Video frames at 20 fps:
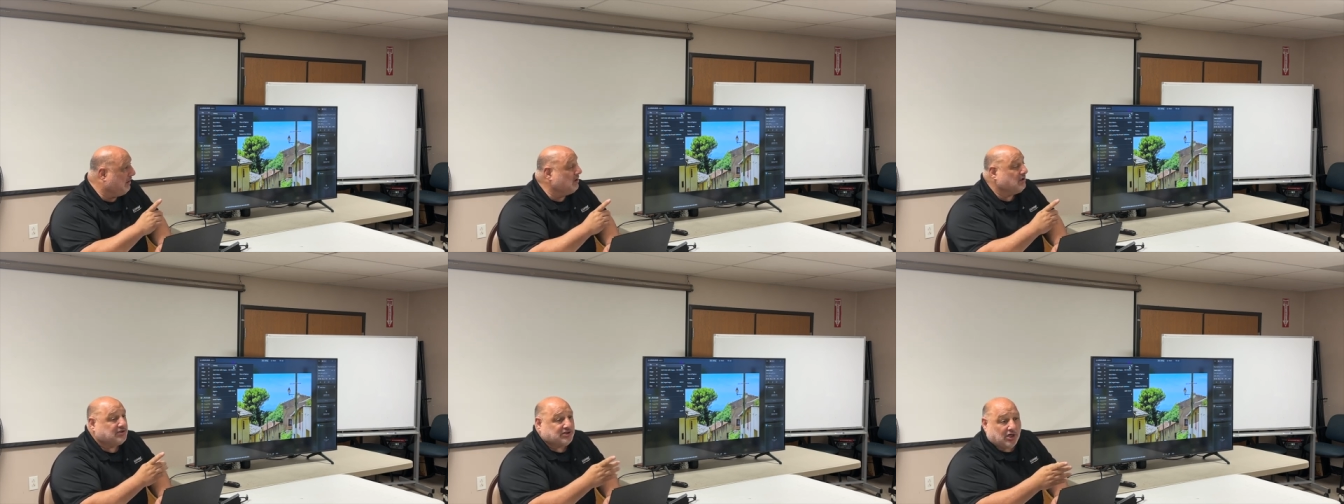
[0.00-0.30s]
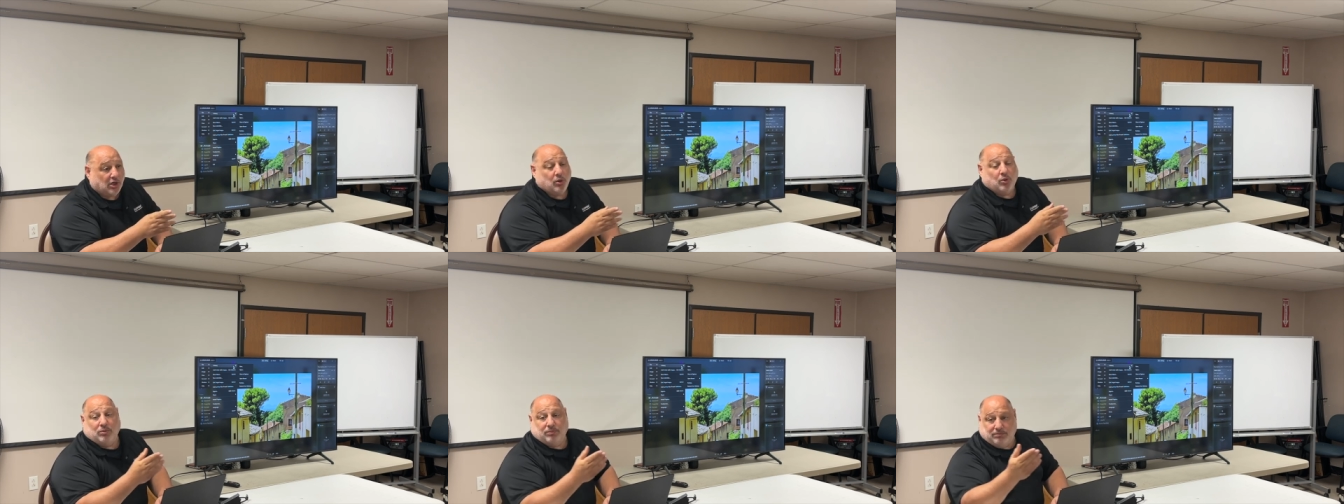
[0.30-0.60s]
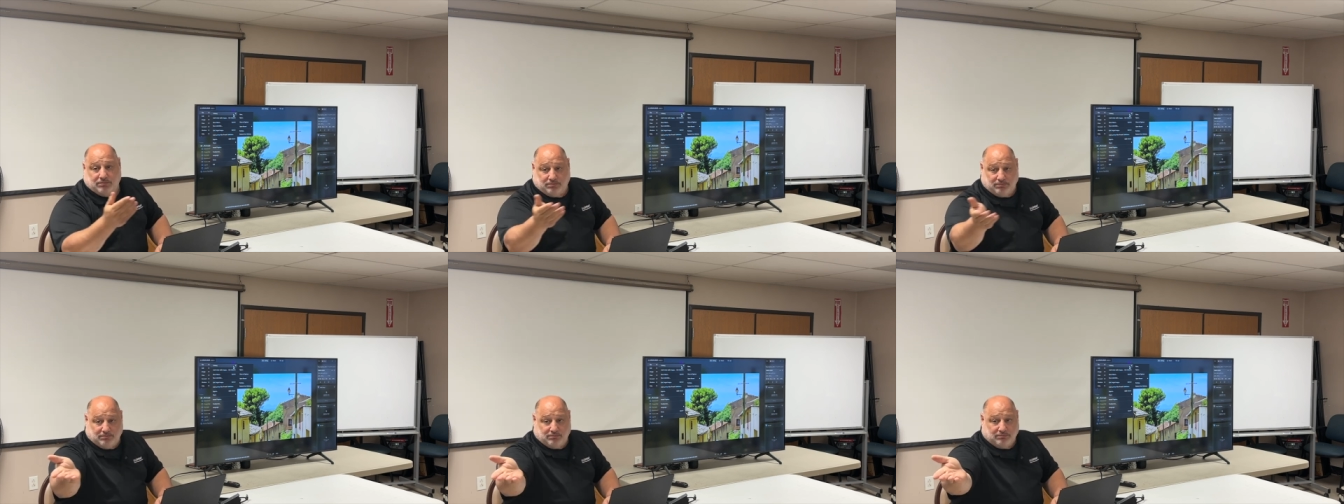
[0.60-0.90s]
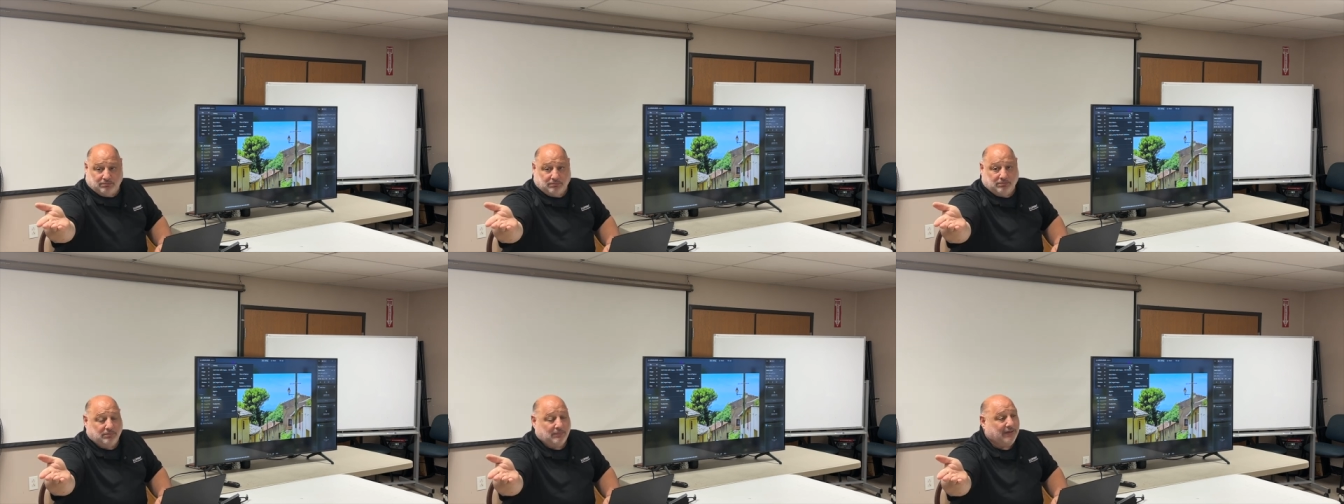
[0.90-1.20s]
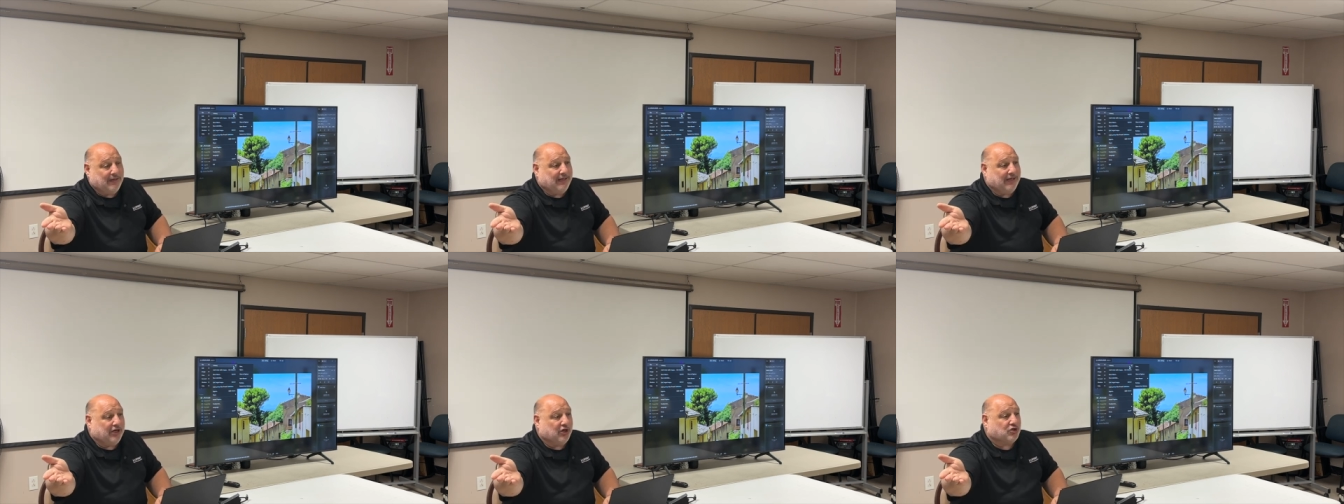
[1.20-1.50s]
So
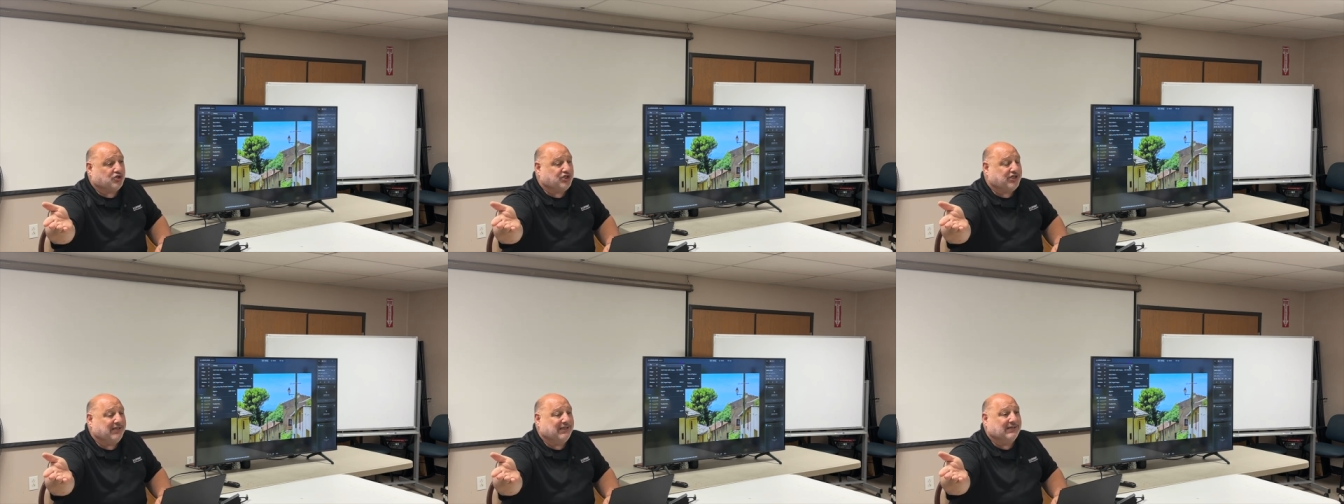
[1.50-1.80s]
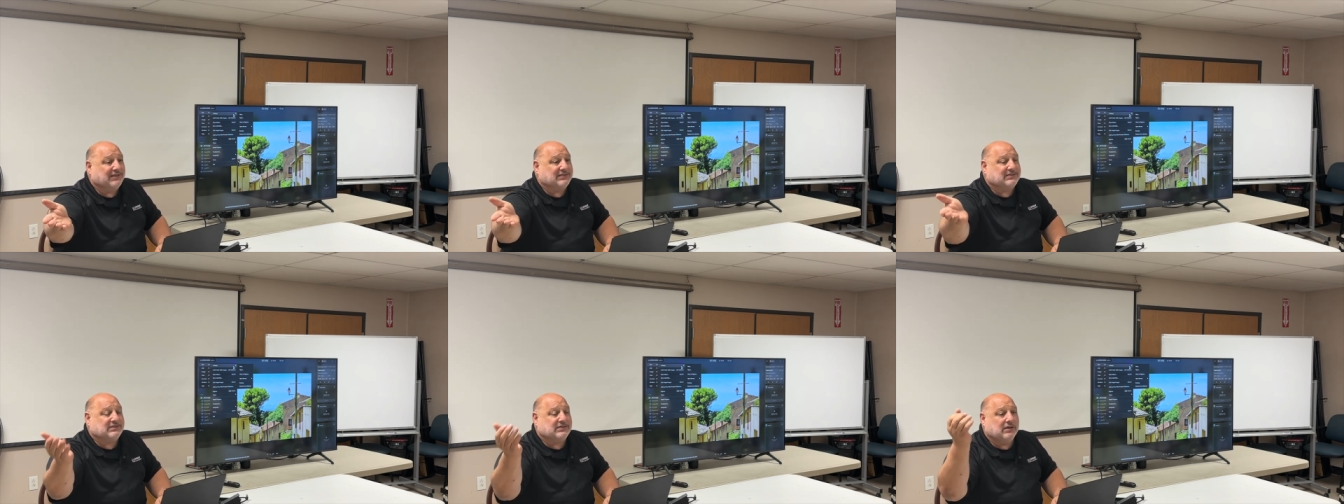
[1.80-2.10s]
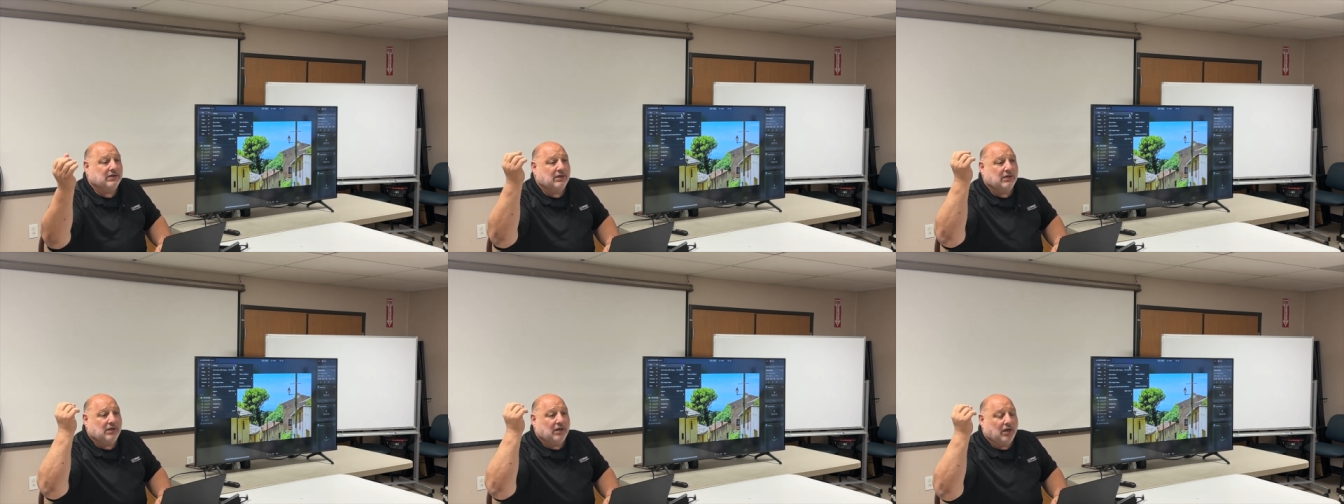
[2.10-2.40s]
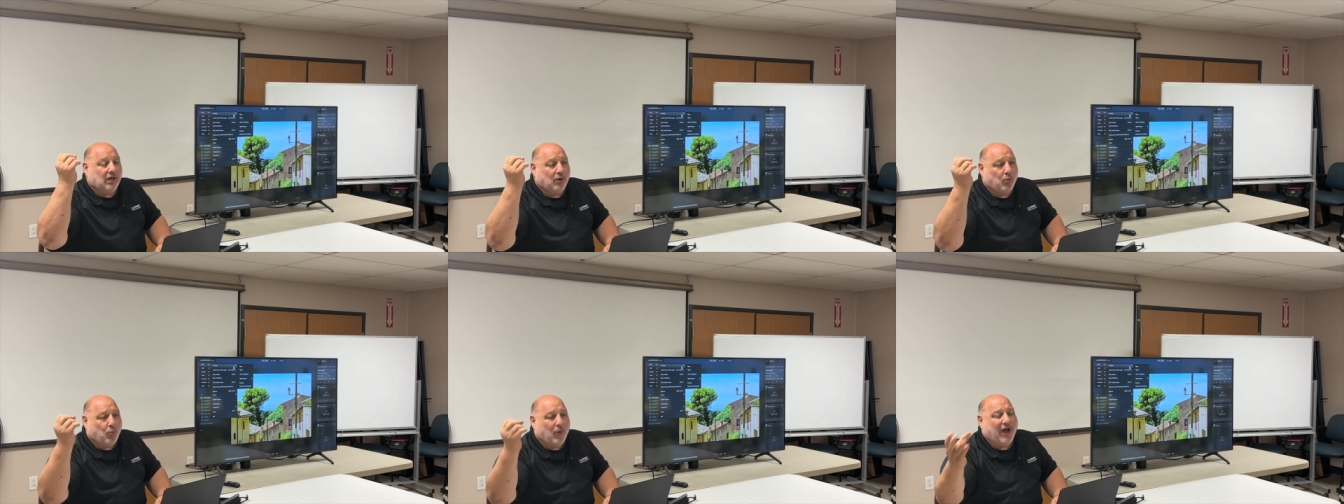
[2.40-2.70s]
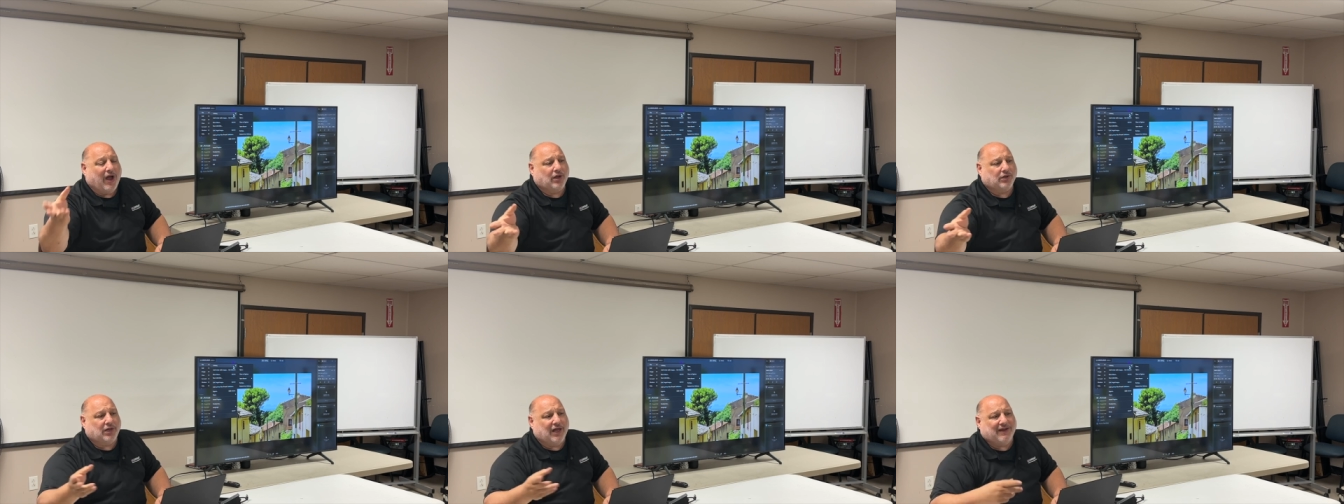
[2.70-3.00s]
here she is, a
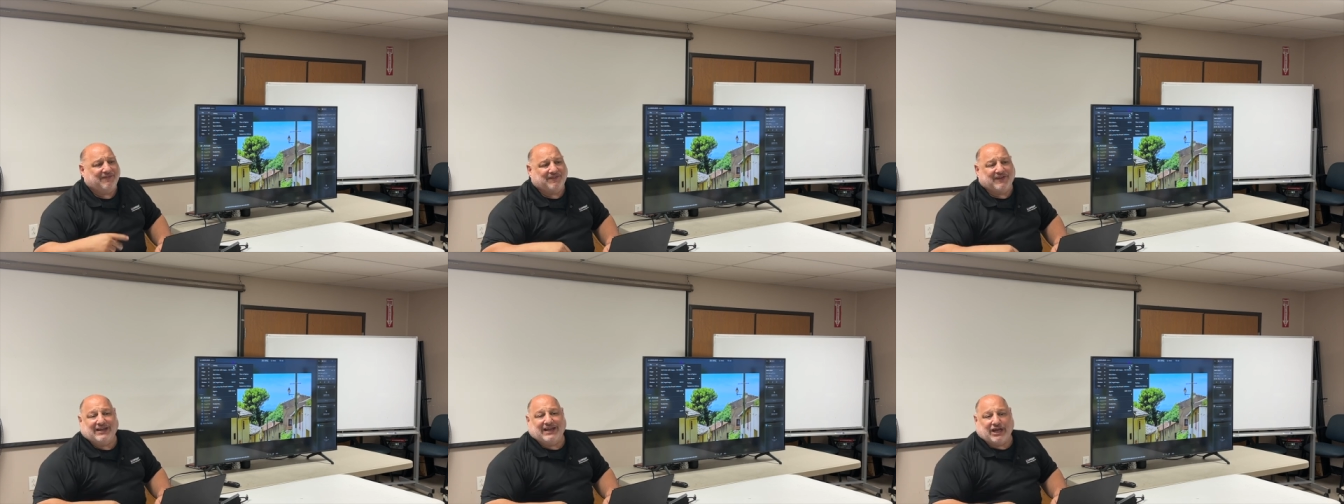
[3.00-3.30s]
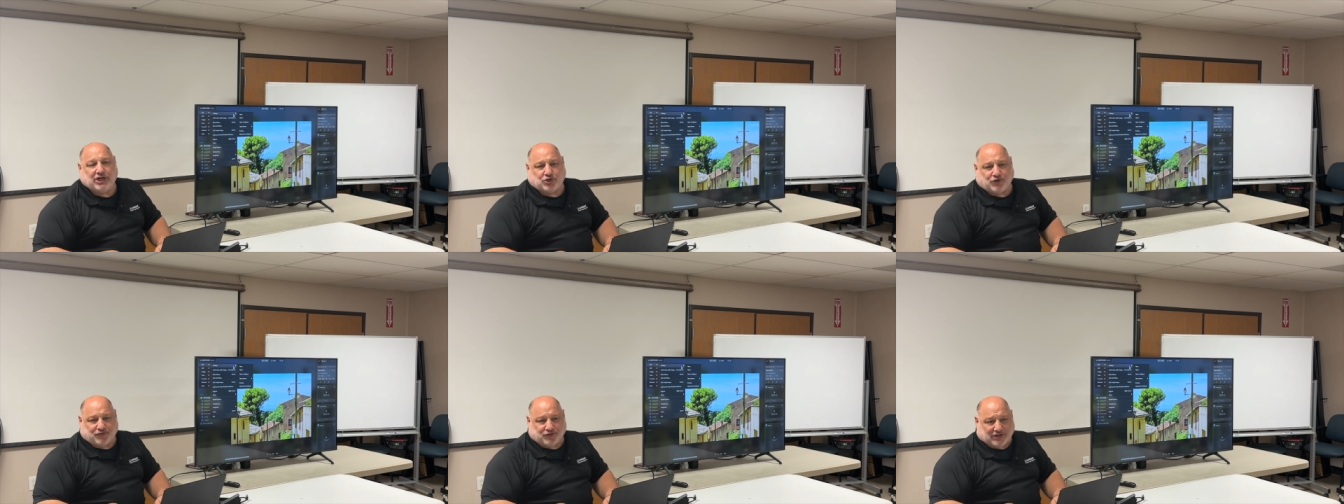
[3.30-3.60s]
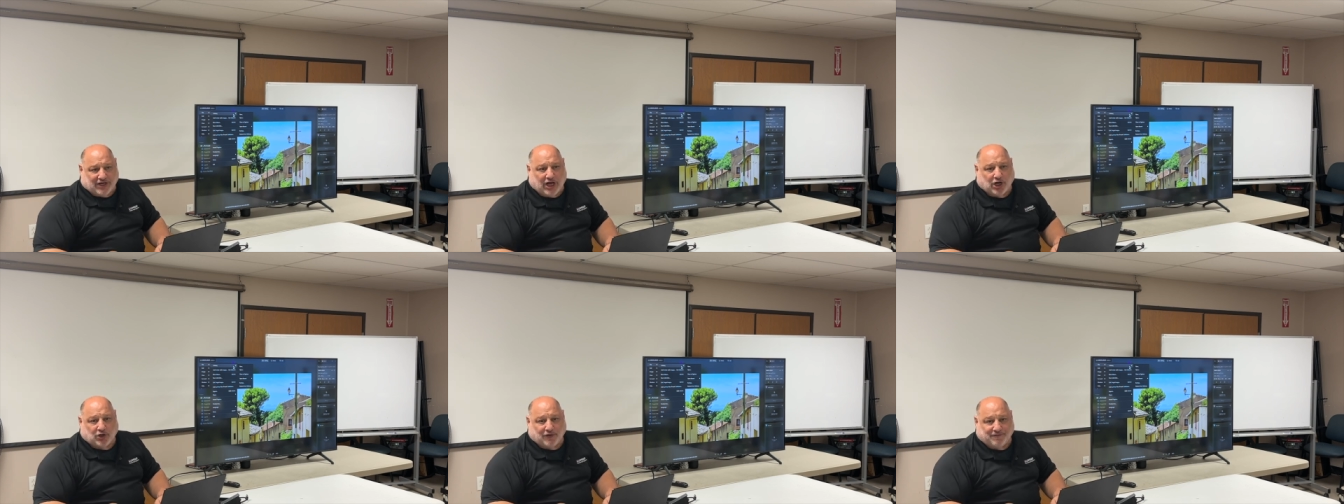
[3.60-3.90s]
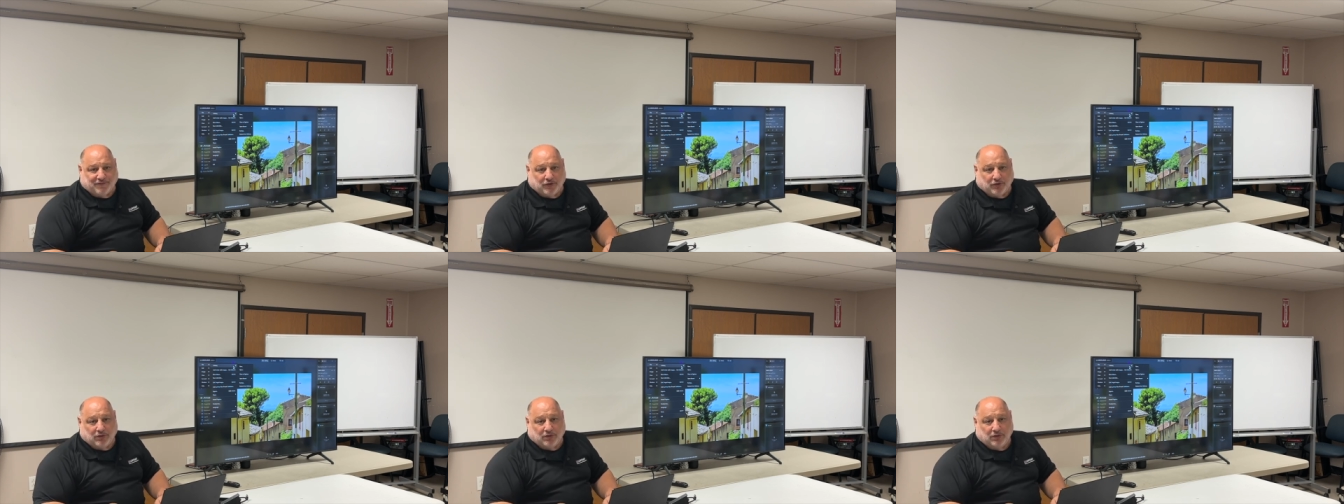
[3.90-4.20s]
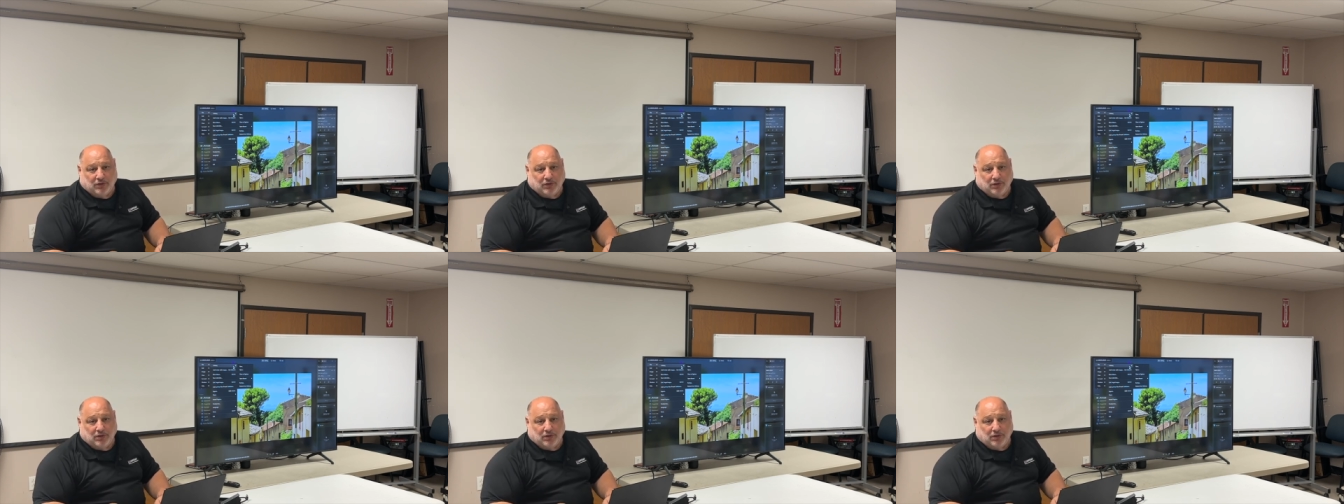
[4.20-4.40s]
wildlife and nature photographer.